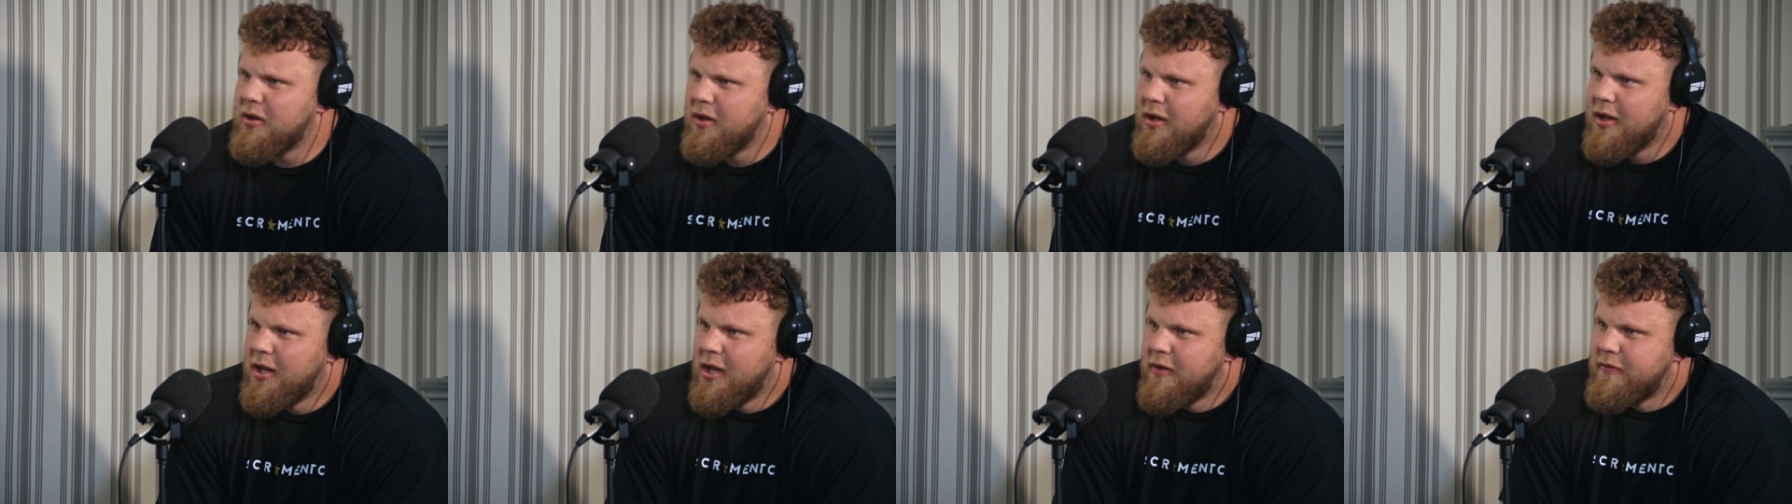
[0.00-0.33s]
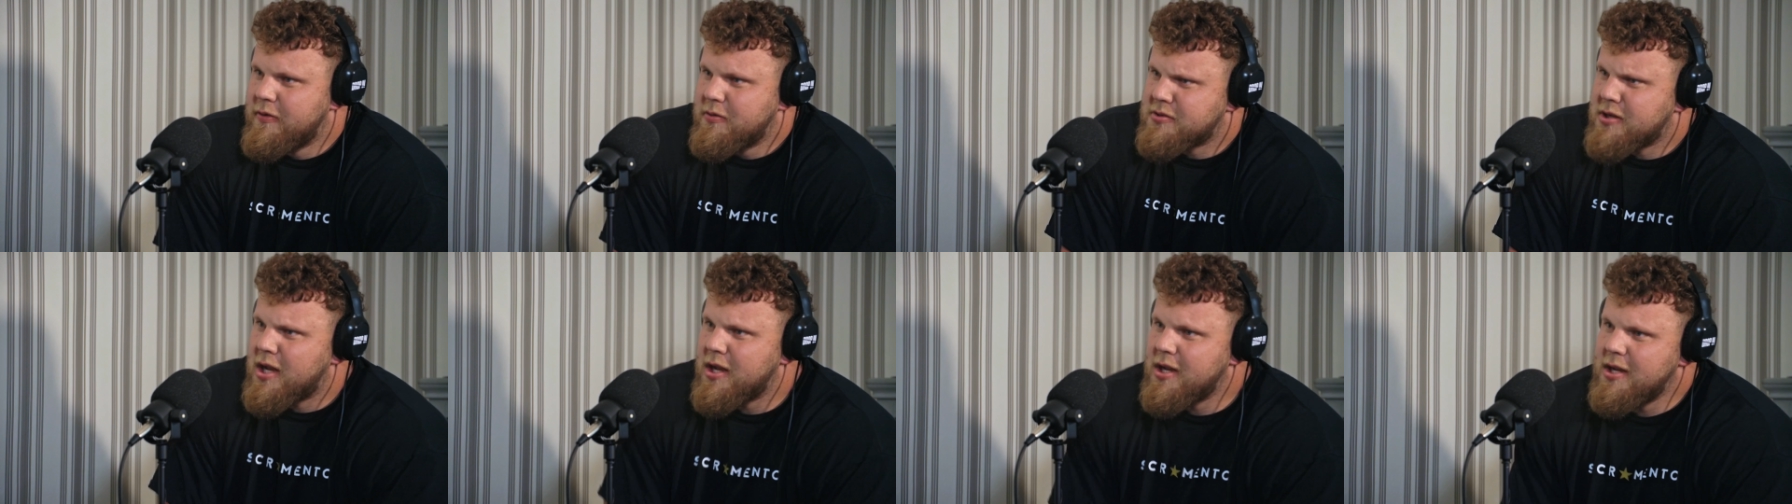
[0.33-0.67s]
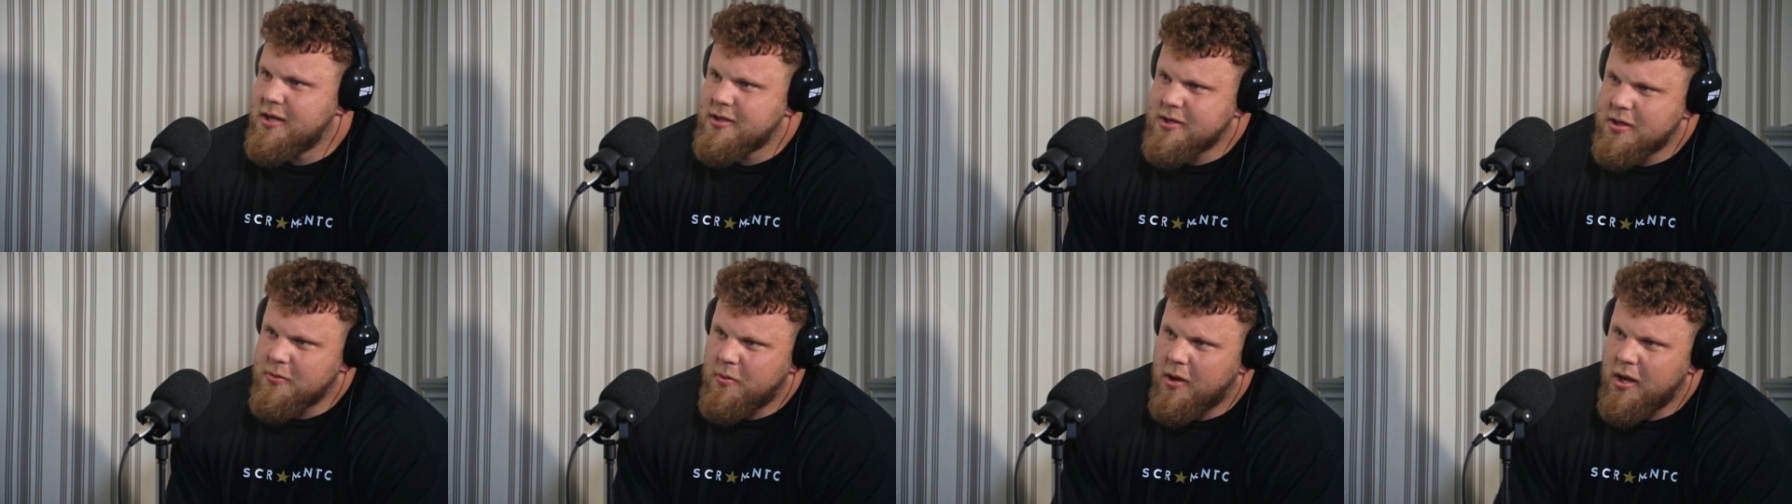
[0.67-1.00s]
if it was that
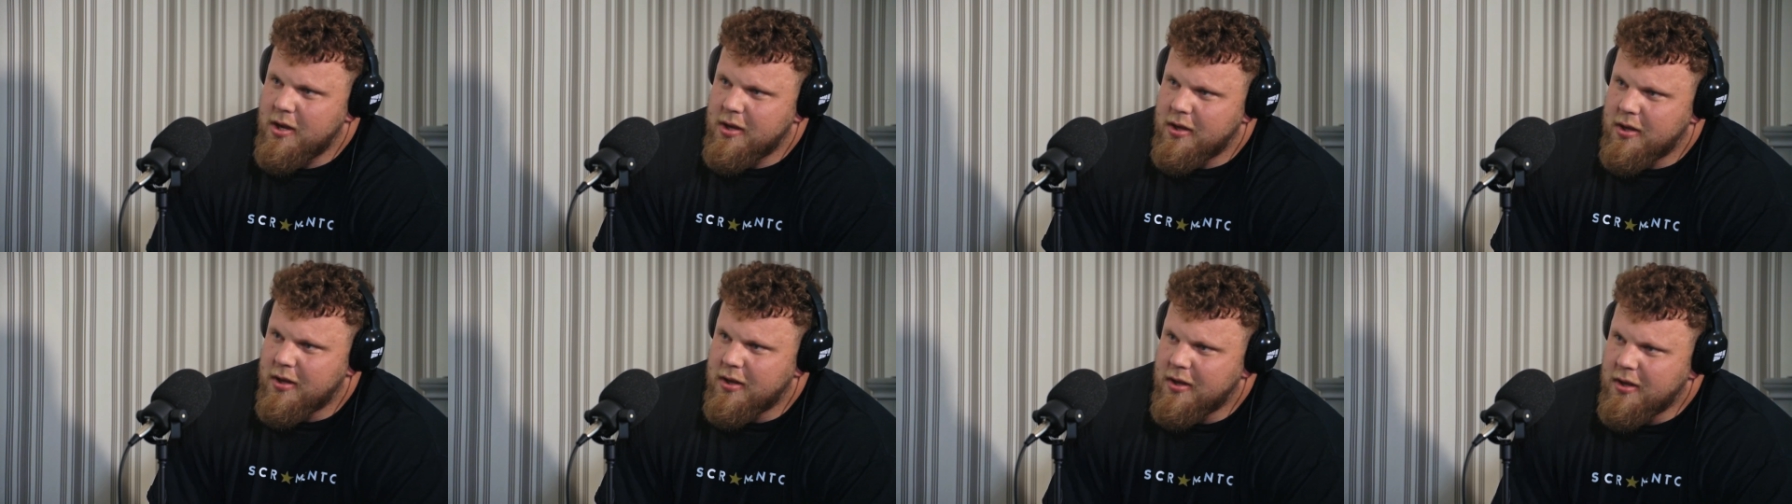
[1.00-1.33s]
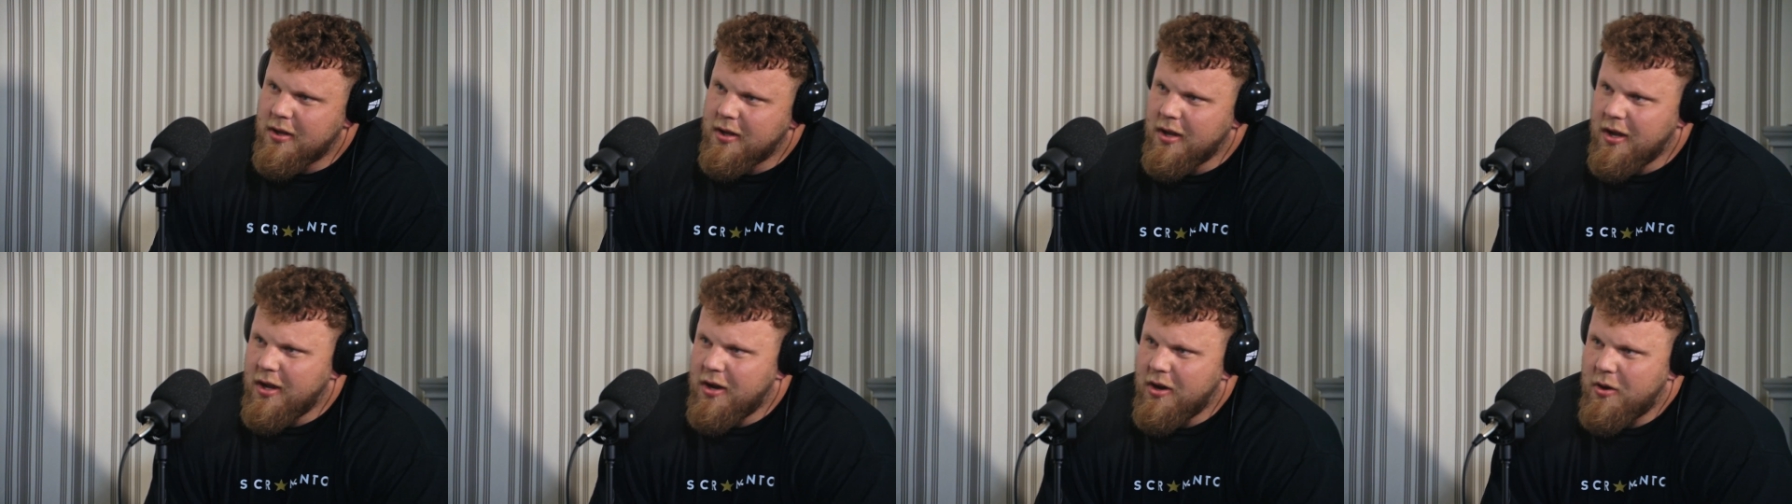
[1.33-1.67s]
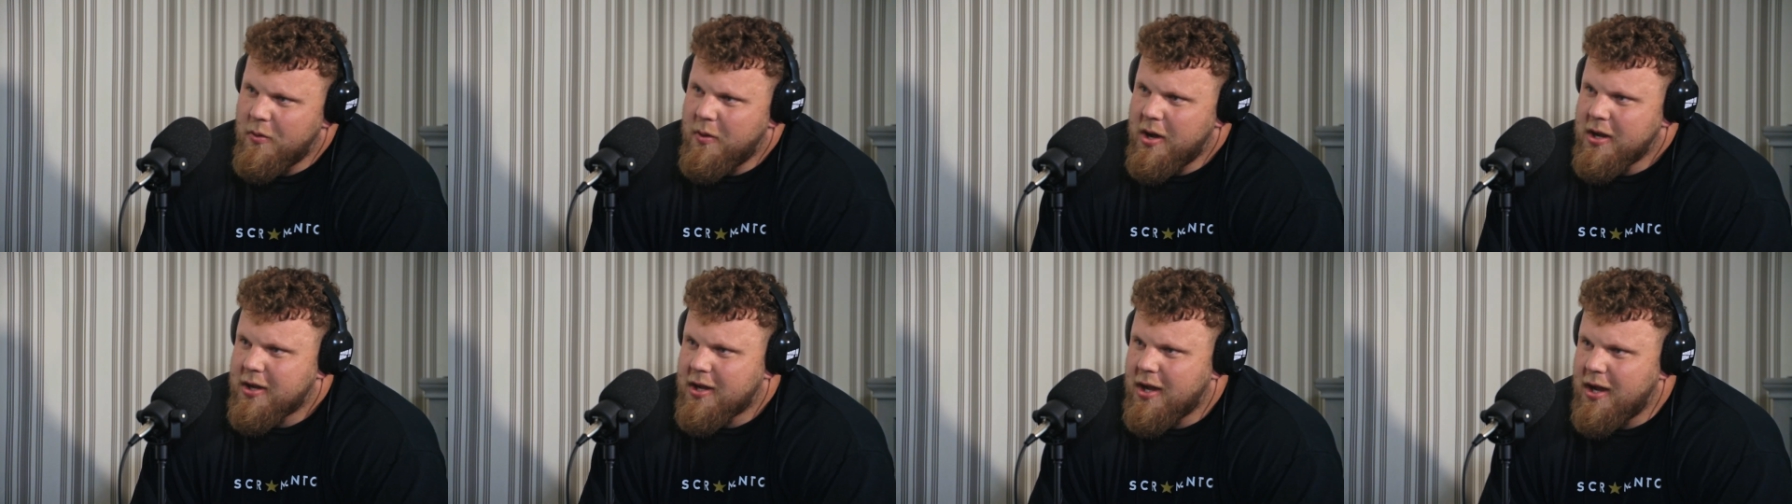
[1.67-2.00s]
easy, why
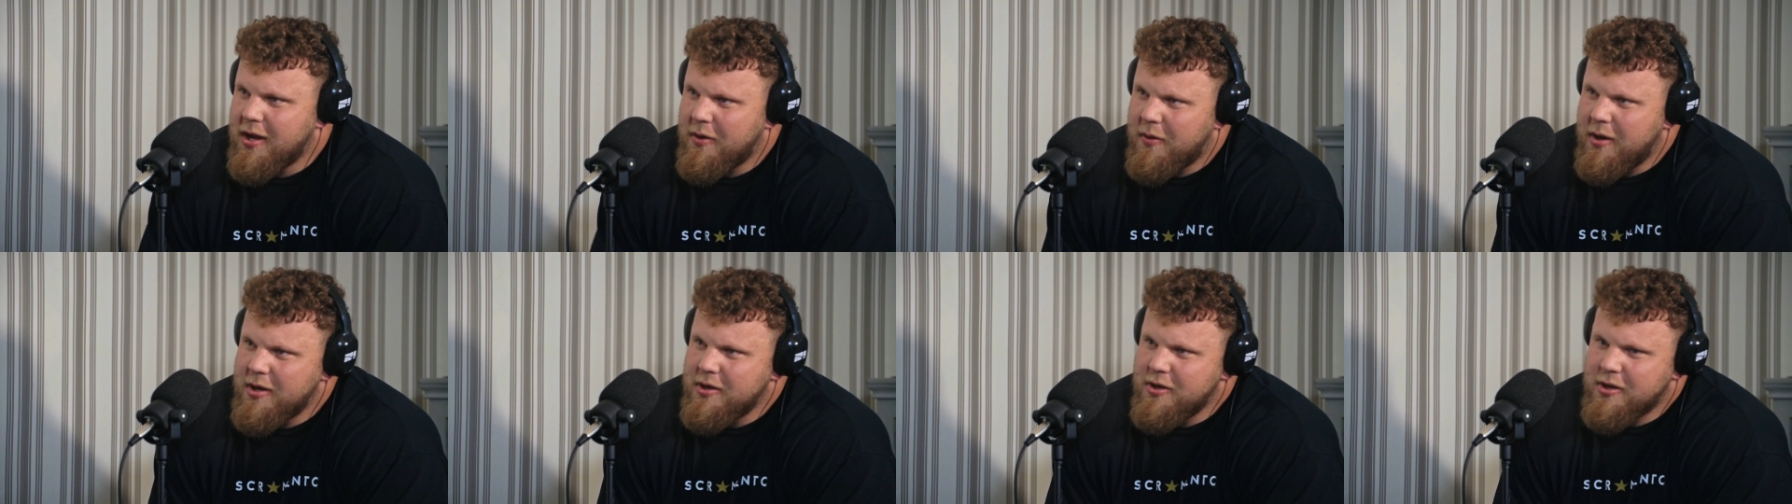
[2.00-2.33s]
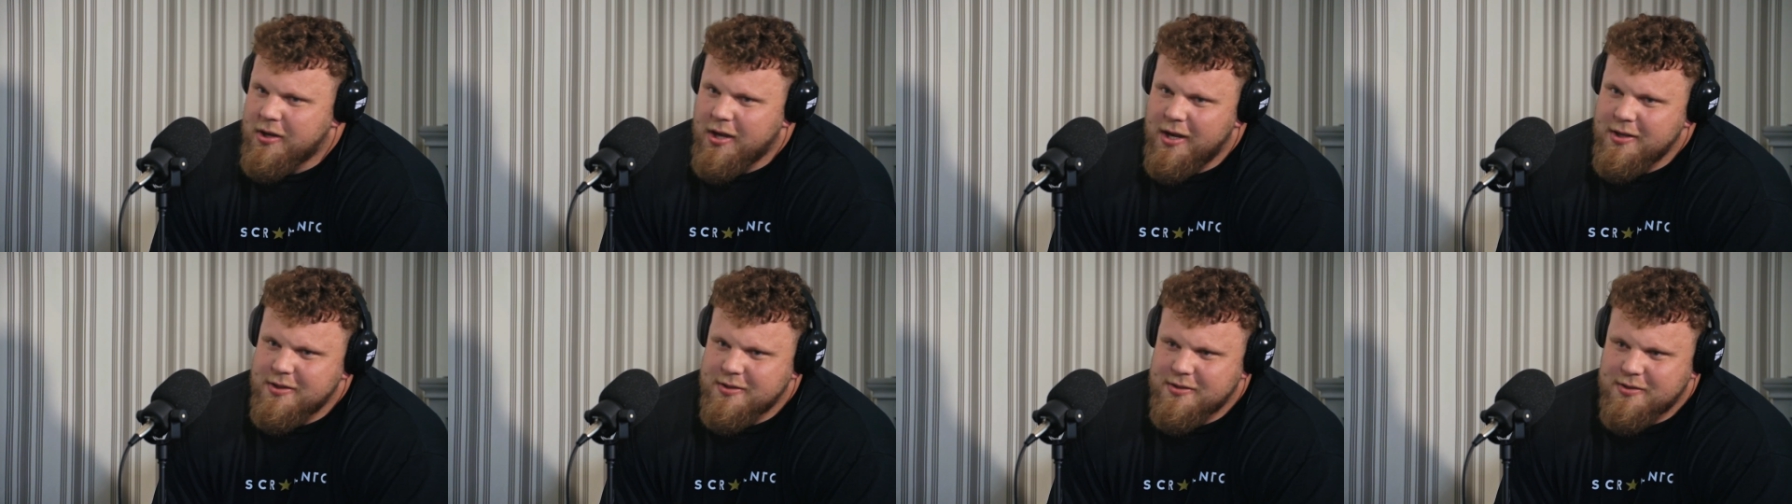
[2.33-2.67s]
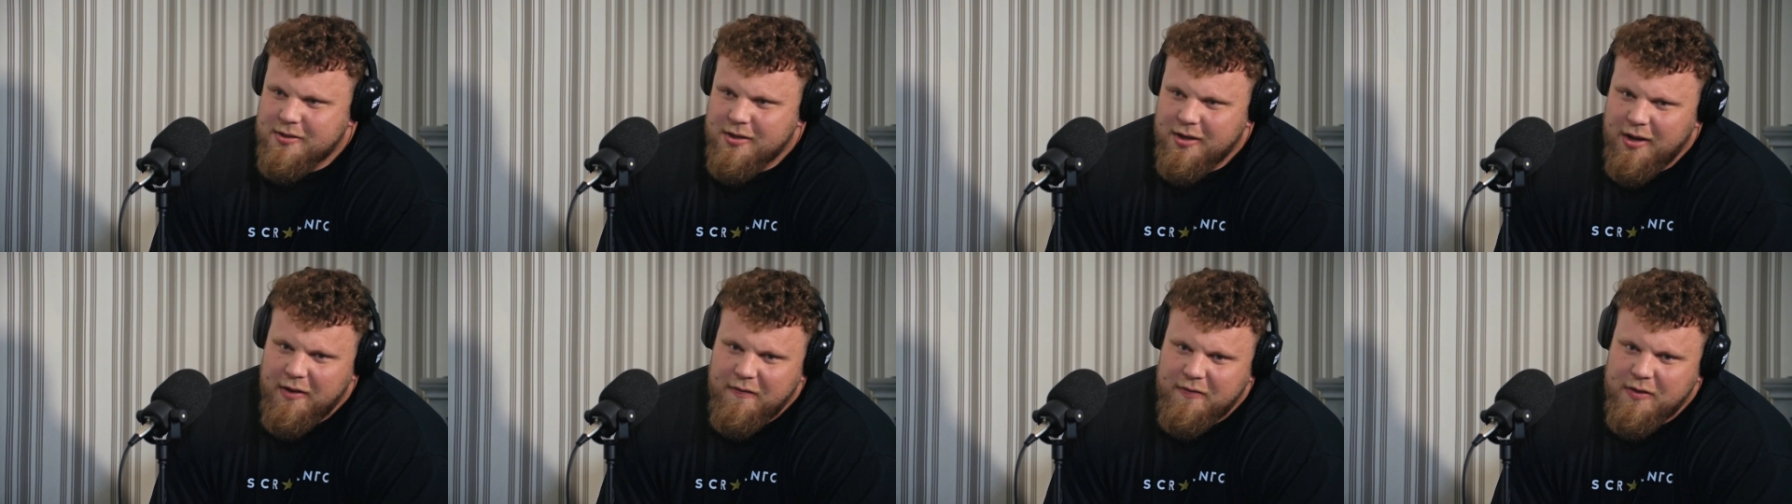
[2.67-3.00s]
aren't you
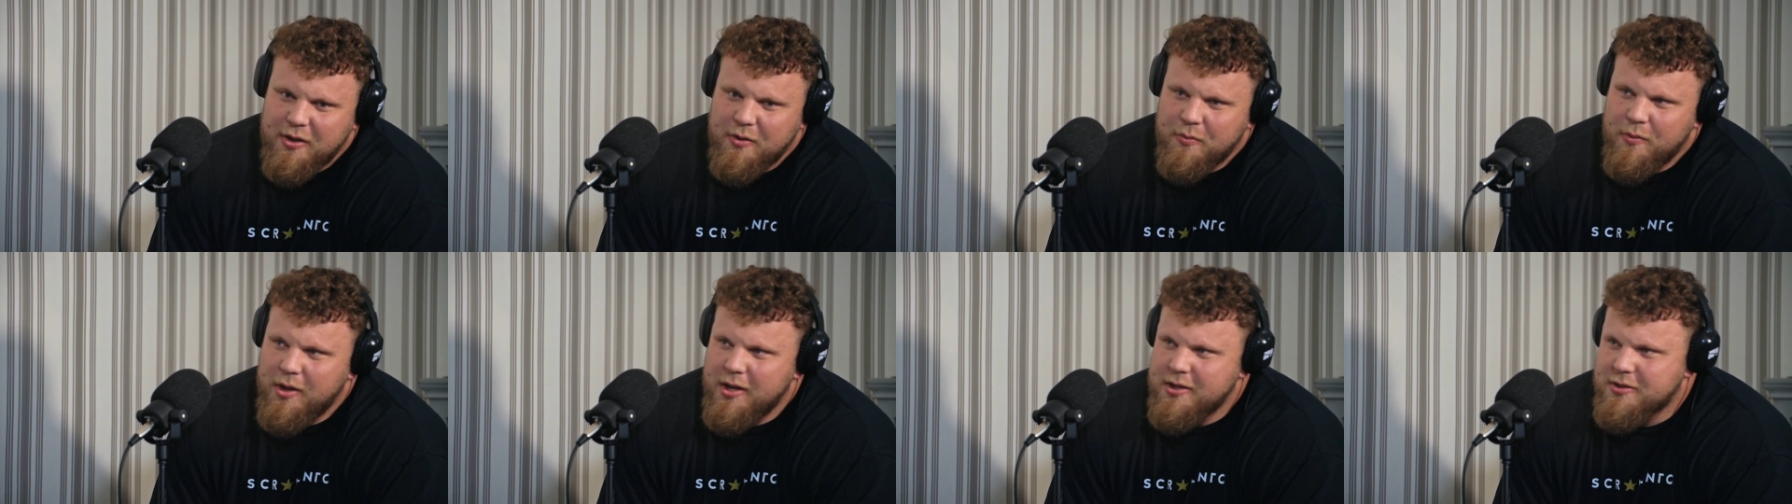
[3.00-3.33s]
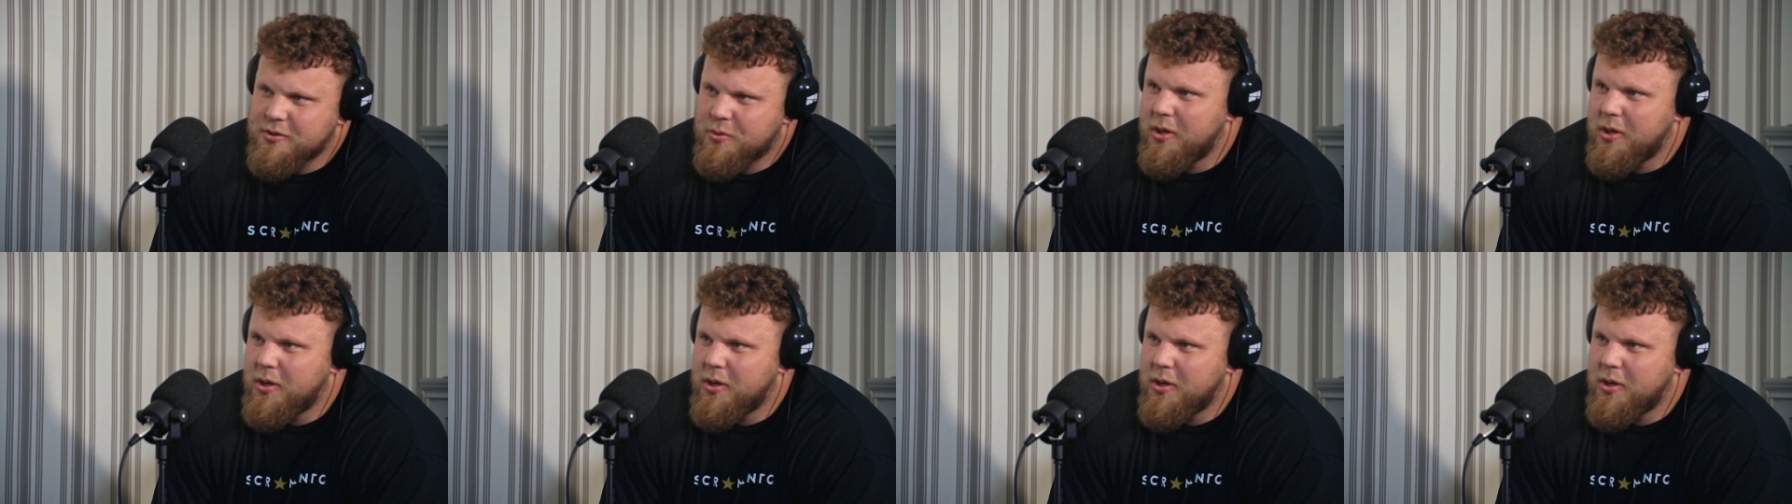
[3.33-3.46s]
guys lifting weights,